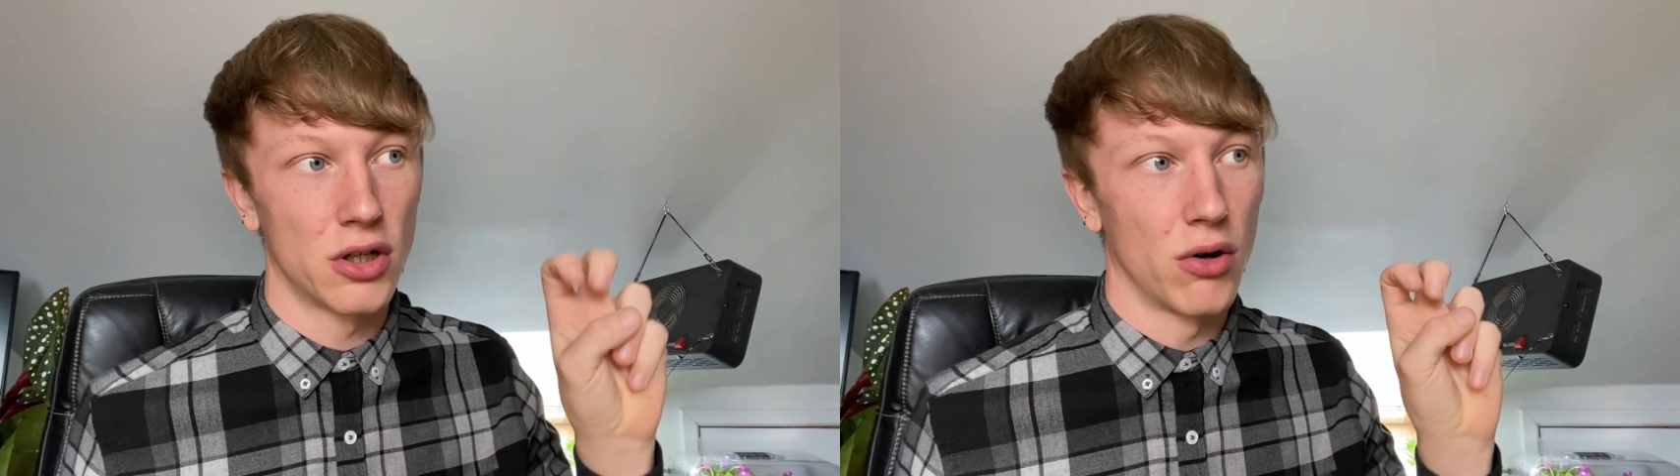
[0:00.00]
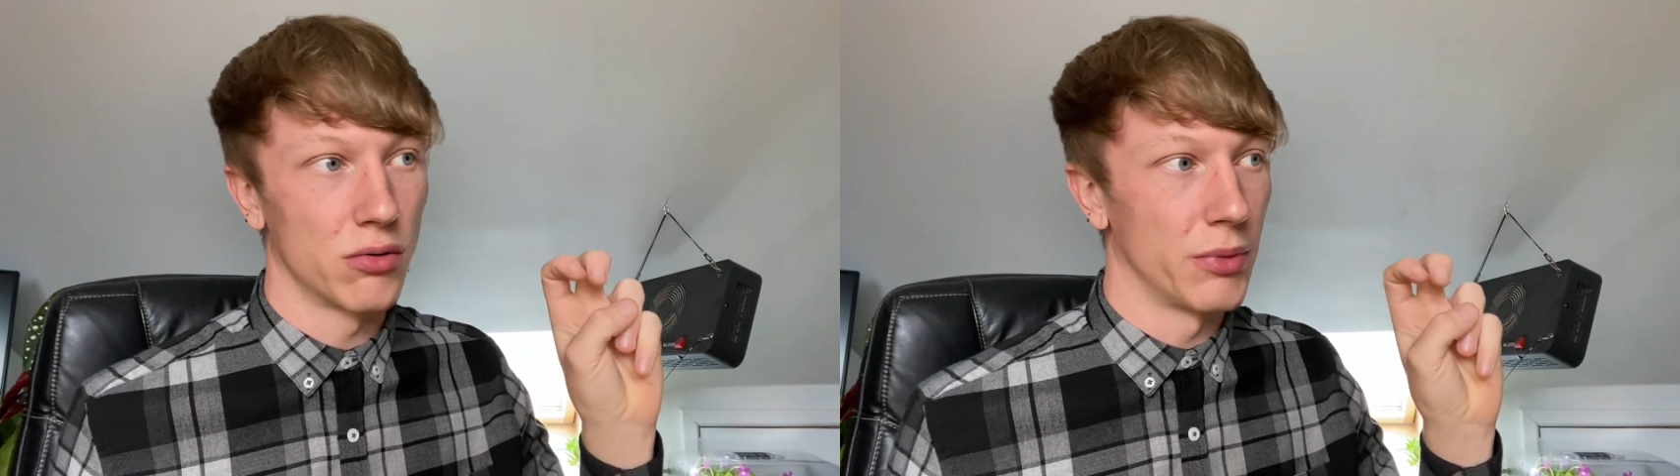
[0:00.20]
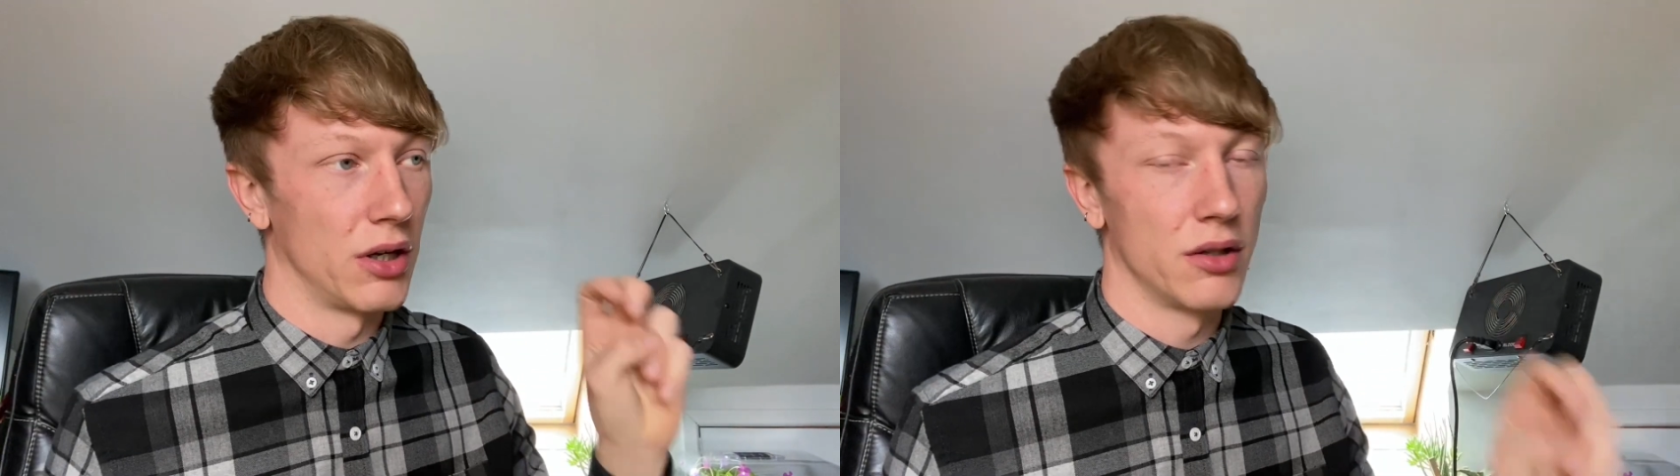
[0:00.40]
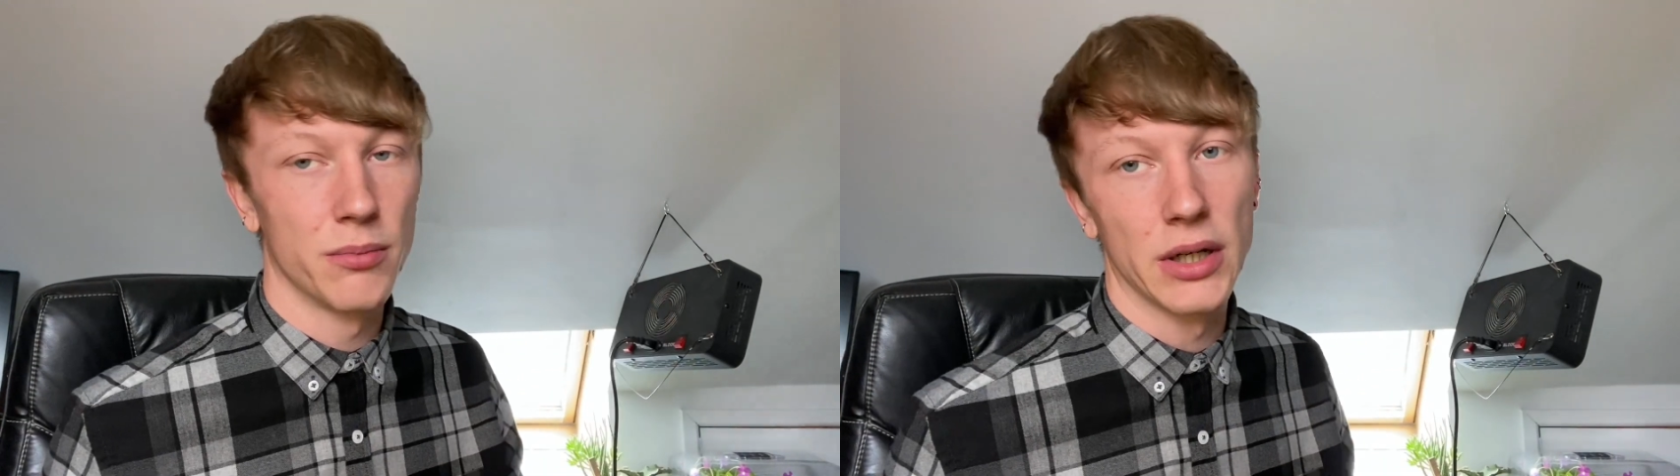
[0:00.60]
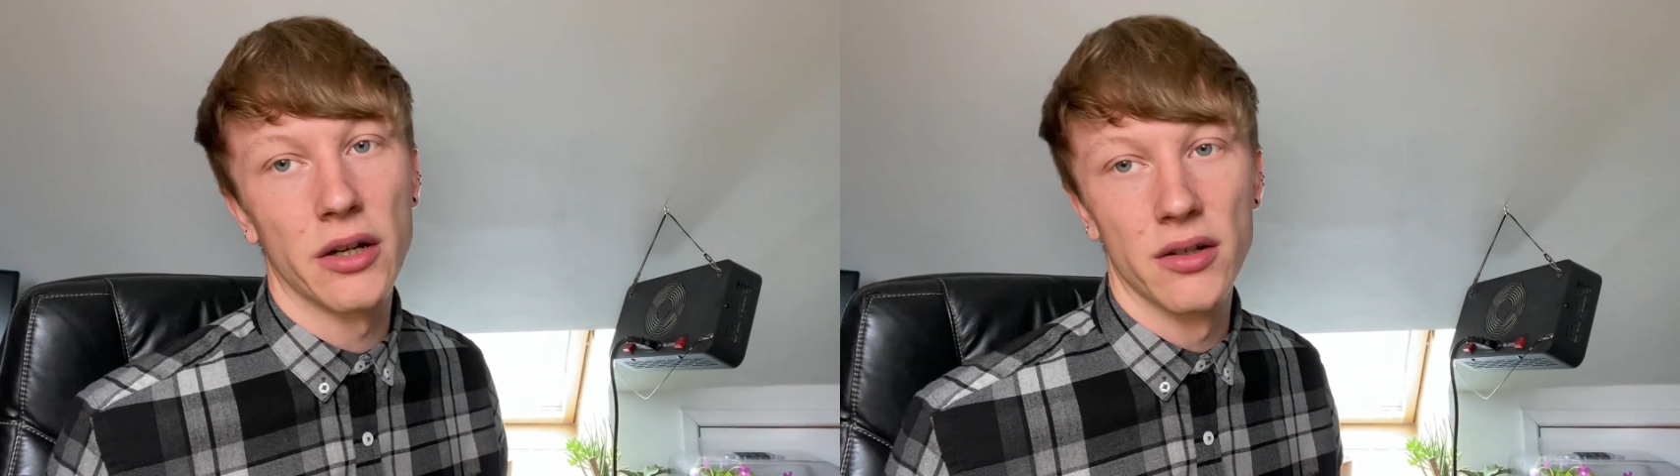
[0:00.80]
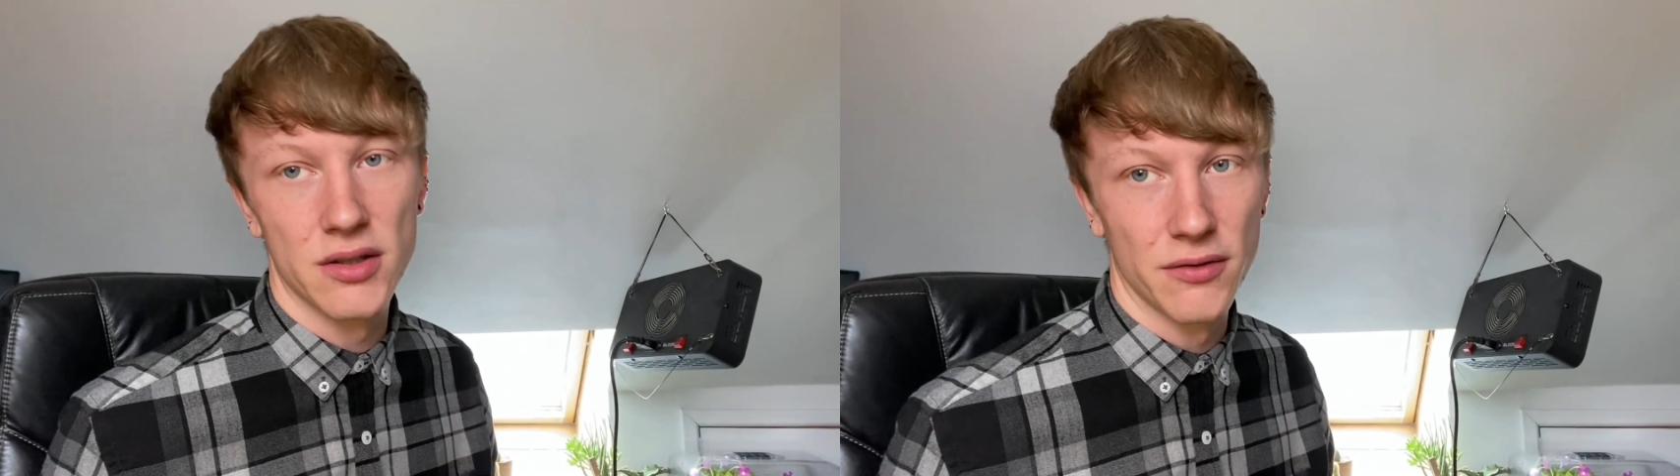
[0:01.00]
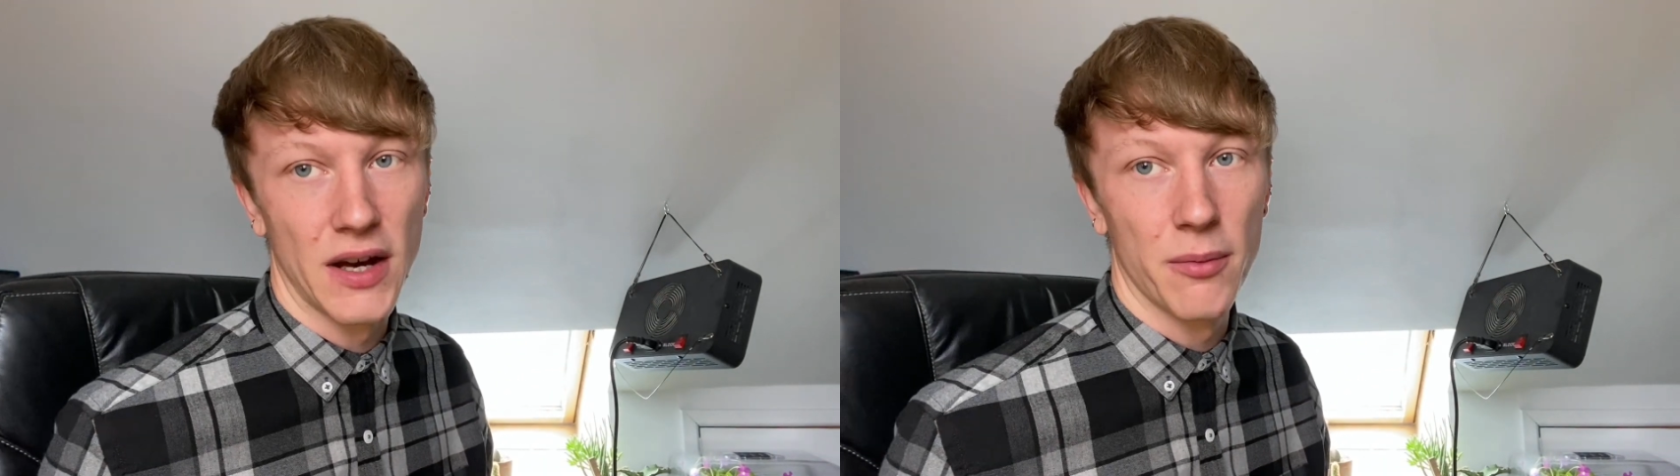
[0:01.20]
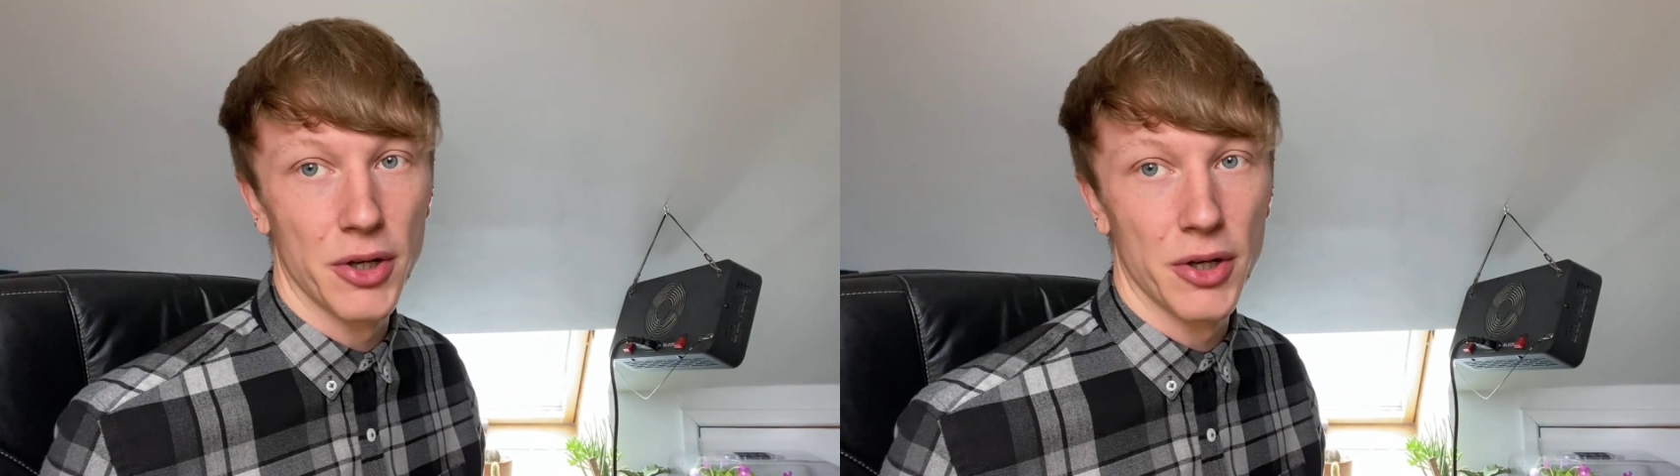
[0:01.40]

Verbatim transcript: gold mine because of how